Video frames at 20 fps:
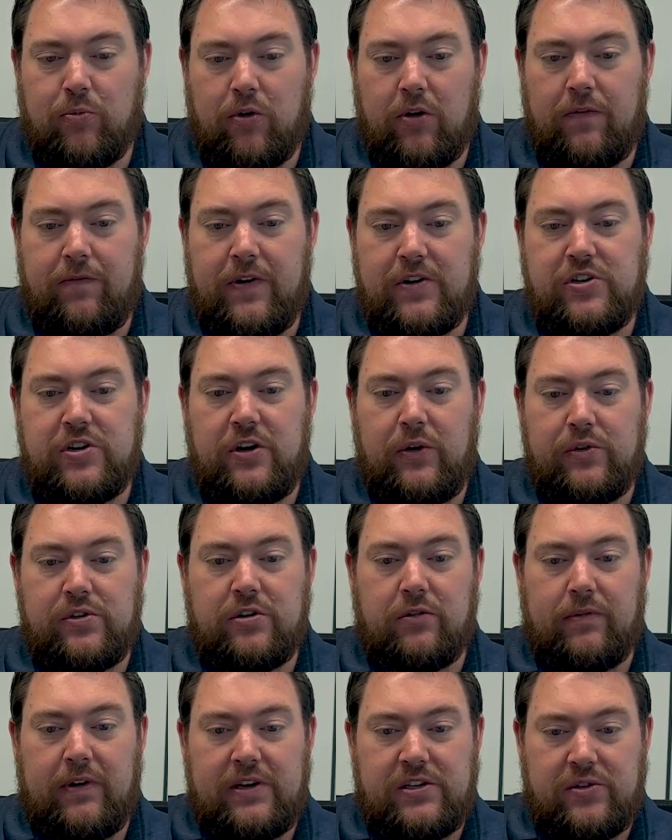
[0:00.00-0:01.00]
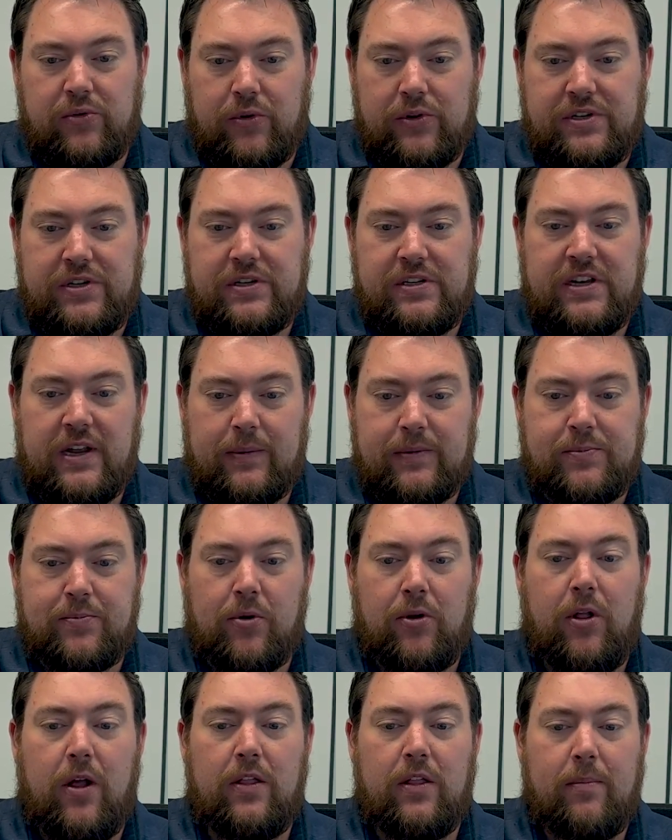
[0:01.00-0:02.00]
more efficient use of resources and helps
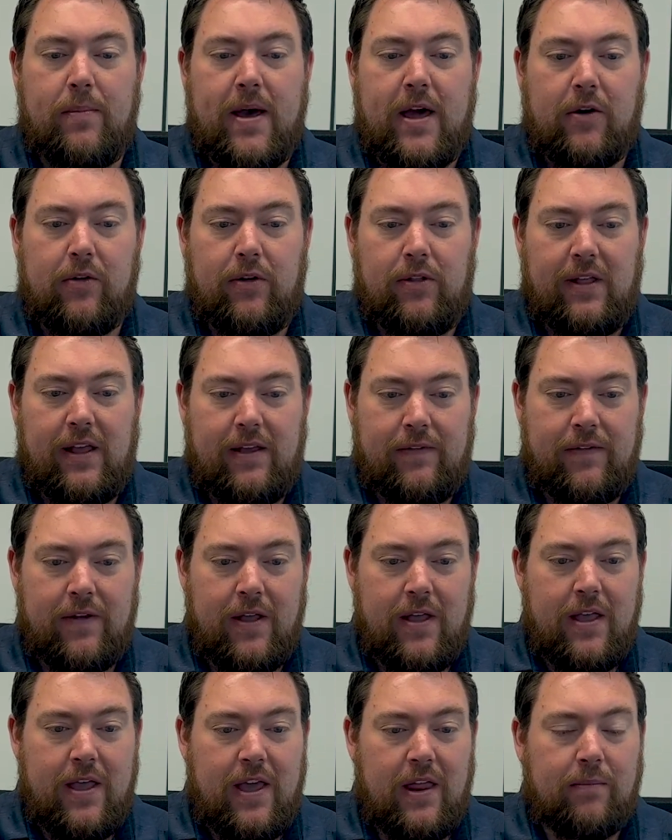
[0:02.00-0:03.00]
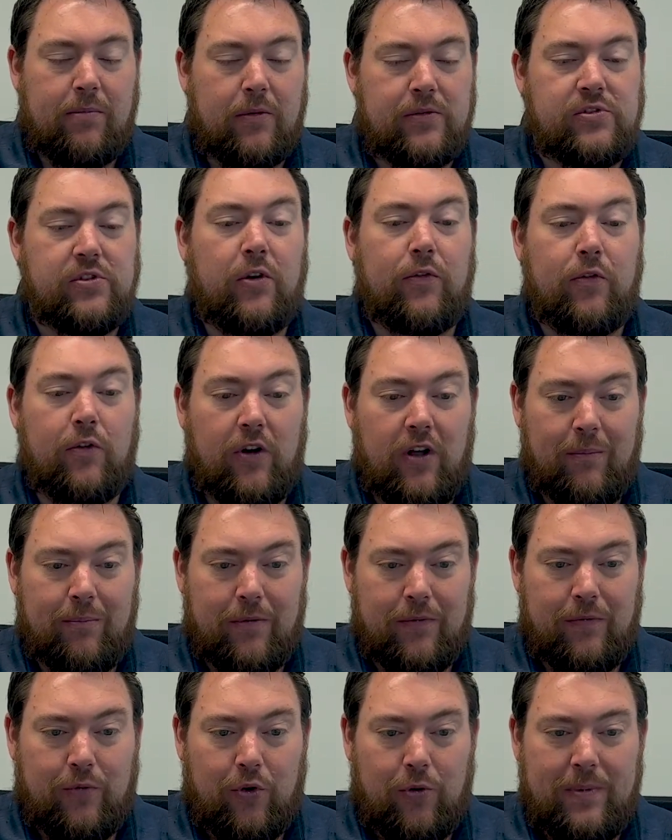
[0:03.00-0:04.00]
prolong the battery life and improves overall
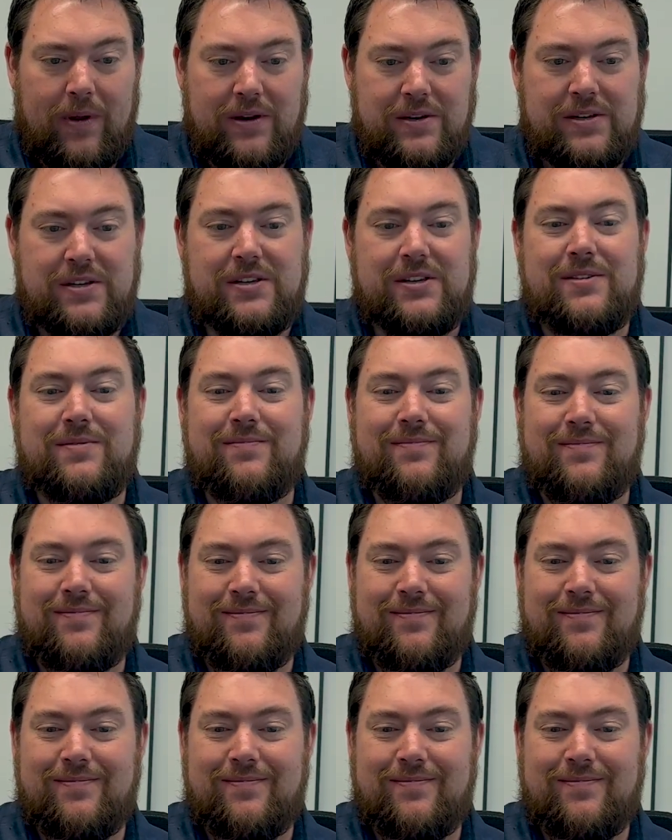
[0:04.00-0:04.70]
performance.